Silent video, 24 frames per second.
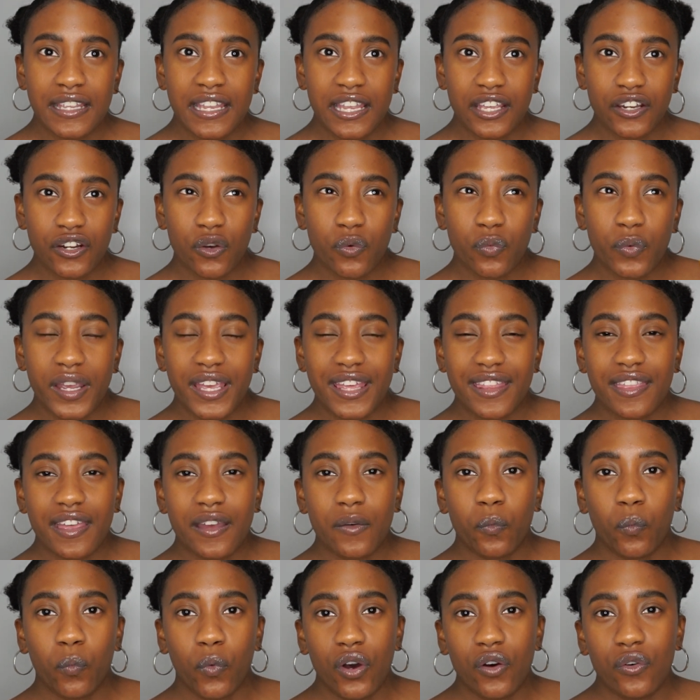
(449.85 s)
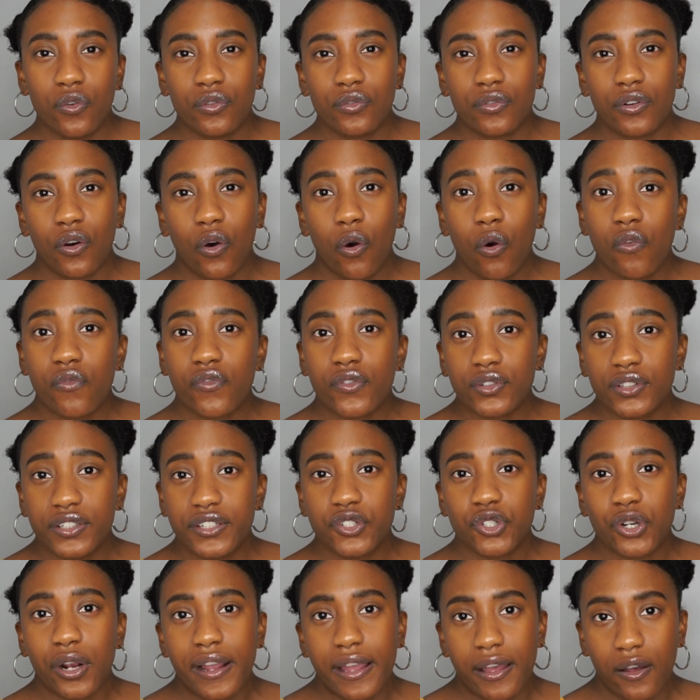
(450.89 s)
in a way that won't overly
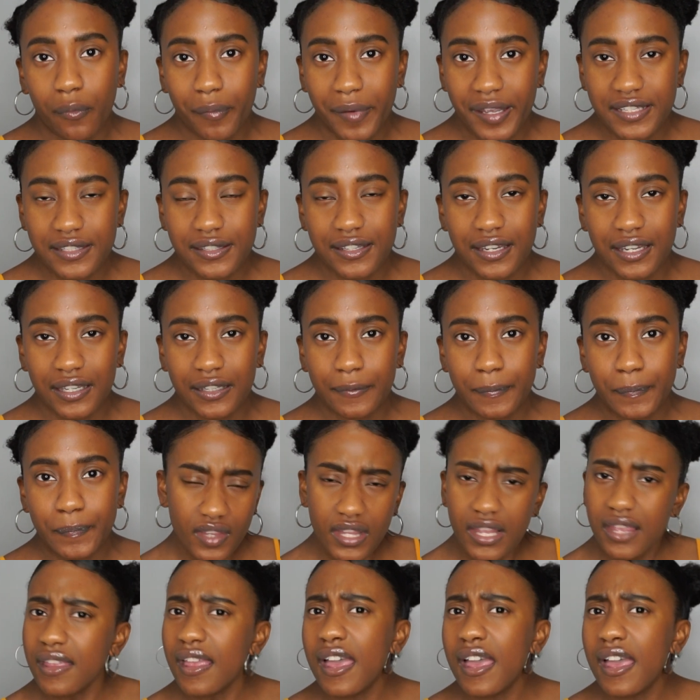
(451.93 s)
dry out my skin.